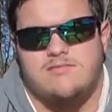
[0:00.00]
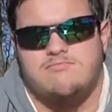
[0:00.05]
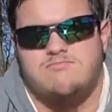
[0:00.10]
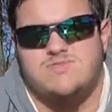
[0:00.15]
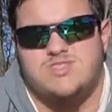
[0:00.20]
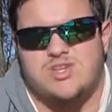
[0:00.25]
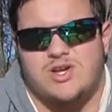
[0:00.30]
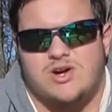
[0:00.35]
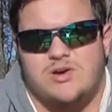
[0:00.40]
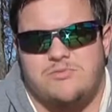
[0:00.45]

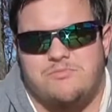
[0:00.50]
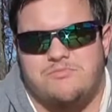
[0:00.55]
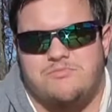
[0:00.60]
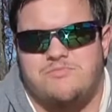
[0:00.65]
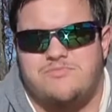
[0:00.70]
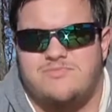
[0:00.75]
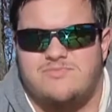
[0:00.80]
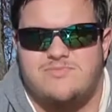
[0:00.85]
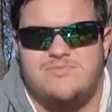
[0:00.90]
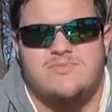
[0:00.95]
So
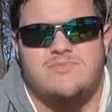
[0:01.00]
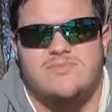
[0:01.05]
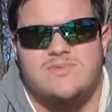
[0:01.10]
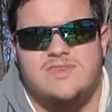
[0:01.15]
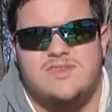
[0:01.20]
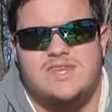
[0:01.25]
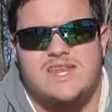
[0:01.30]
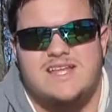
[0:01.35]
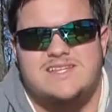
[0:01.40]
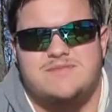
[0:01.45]

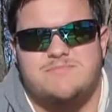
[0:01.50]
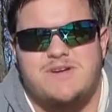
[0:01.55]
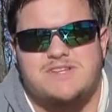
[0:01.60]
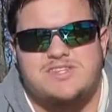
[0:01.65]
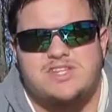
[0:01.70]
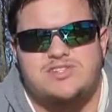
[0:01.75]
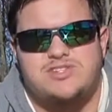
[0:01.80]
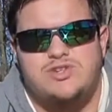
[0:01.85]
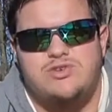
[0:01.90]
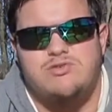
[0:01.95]
that's about
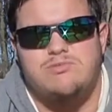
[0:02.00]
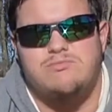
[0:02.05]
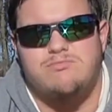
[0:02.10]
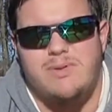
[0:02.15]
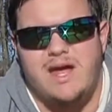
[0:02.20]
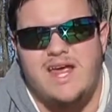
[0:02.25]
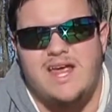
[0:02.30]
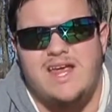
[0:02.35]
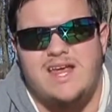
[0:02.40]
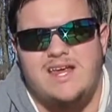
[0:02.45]
the two
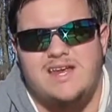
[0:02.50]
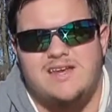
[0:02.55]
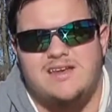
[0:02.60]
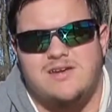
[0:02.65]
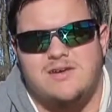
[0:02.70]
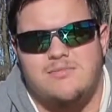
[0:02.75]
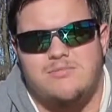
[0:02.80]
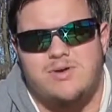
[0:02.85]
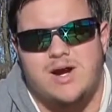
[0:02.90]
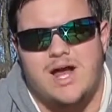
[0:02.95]

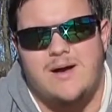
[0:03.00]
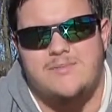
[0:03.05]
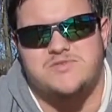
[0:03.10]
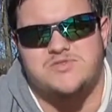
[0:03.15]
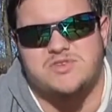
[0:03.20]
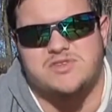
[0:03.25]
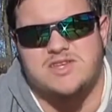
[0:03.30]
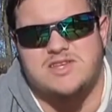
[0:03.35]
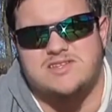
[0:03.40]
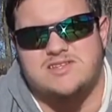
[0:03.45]
main problems
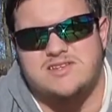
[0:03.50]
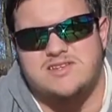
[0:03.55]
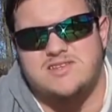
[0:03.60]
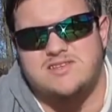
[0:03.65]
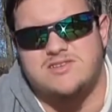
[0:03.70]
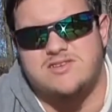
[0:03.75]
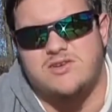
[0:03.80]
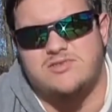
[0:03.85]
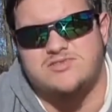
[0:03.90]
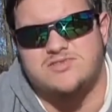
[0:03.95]
with this. It
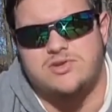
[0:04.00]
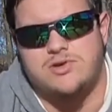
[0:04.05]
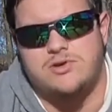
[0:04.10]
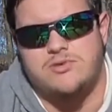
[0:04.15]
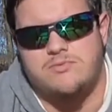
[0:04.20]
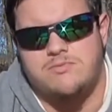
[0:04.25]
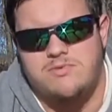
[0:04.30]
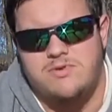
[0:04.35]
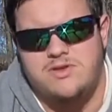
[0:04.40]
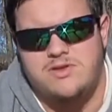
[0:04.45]
is
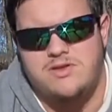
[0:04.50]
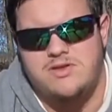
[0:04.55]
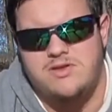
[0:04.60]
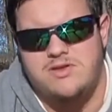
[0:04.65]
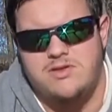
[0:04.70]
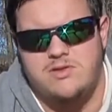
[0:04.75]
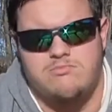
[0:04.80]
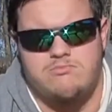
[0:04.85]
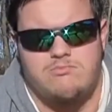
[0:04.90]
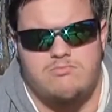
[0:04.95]
also
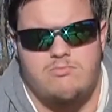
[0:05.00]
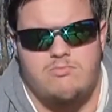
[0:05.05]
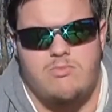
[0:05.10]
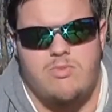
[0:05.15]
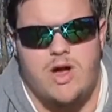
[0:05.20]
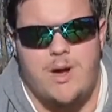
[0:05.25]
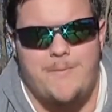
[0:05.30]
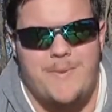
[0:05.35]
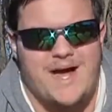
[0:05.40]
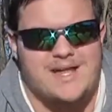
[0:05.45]

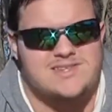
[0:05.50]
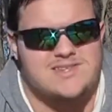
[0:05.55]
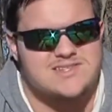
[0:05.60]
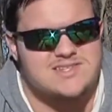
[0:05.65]
about the